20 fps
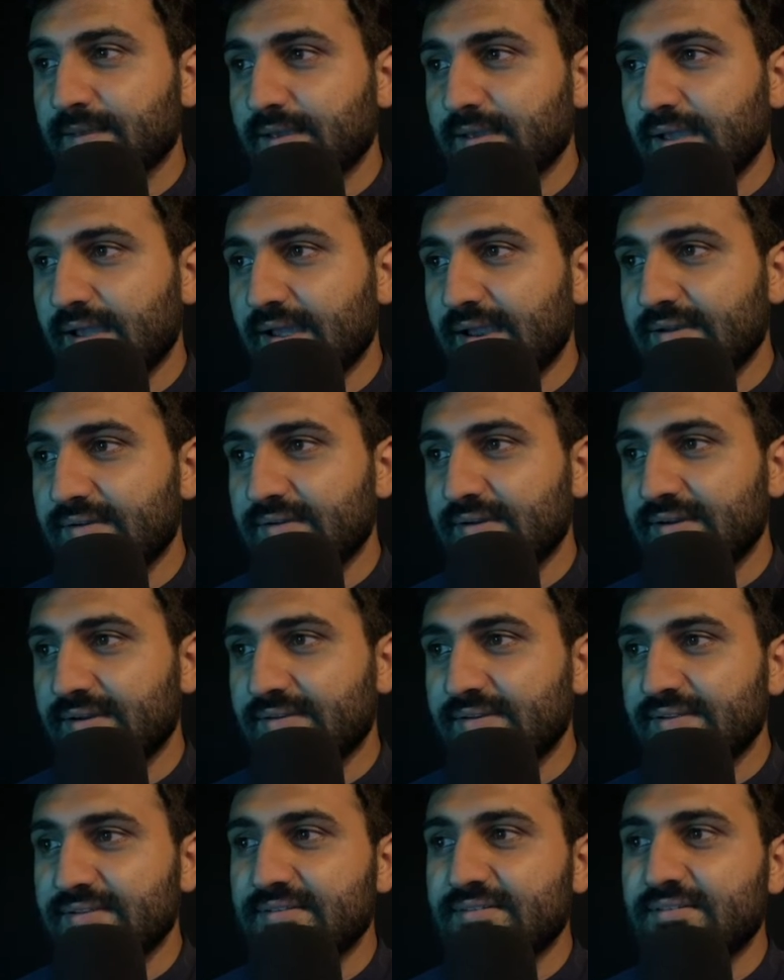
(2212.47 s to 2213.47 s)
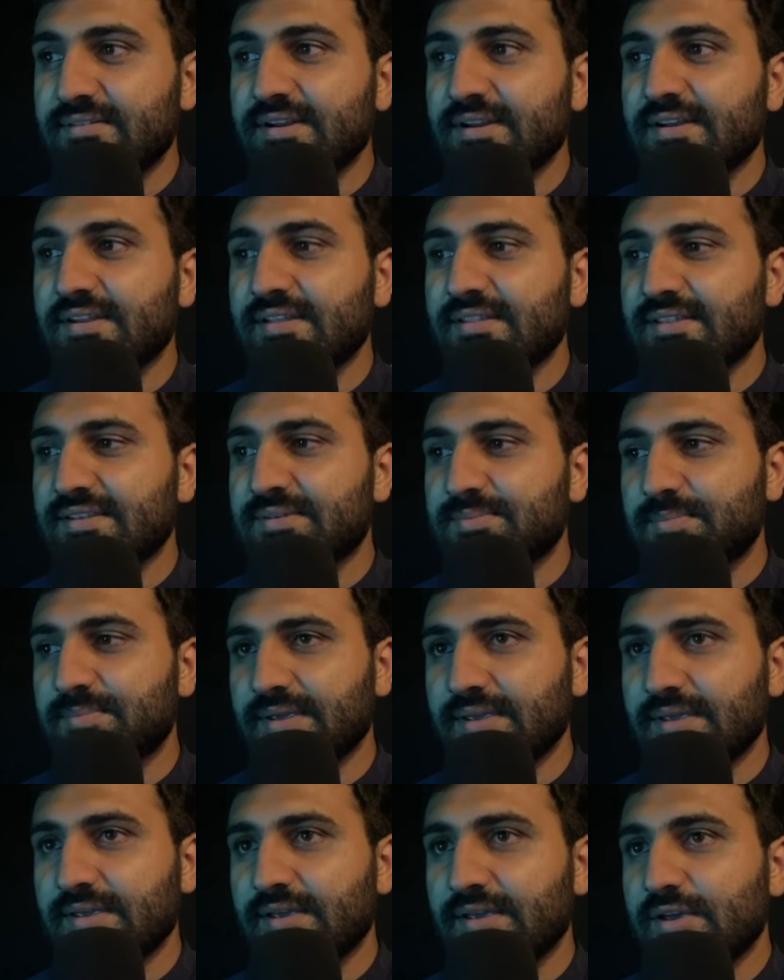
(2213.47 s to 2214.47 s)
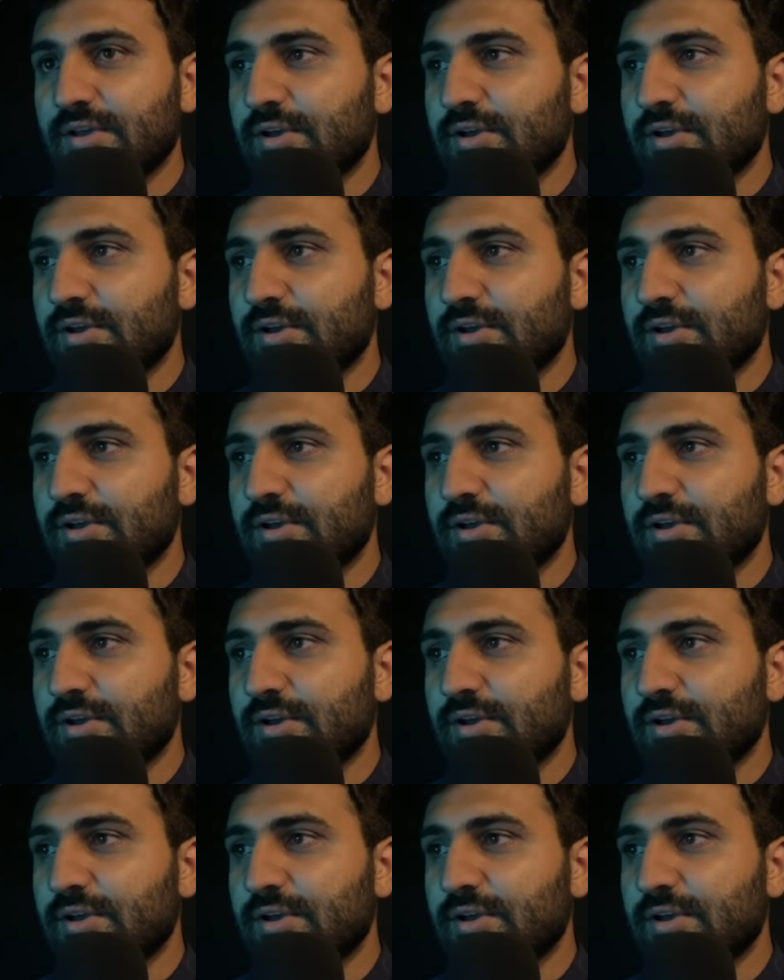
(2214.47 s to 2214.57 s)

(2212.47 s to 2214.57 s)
and it is returning this B.